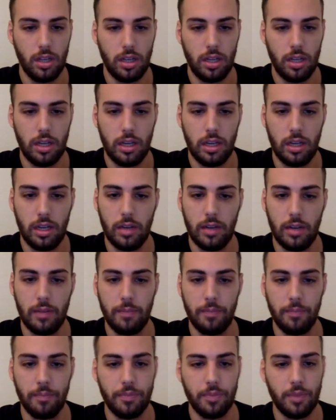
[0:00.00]

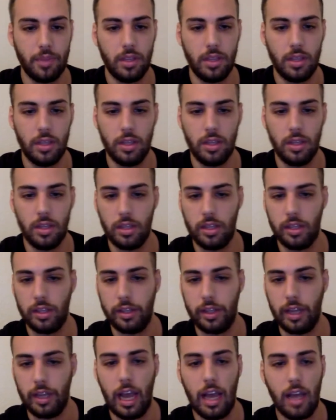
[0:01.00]
um,
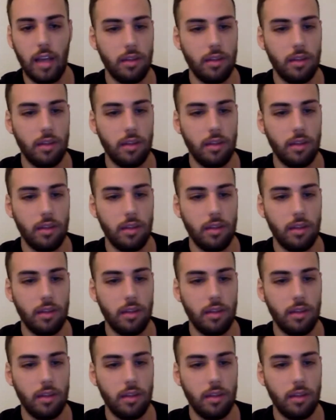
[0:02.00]
the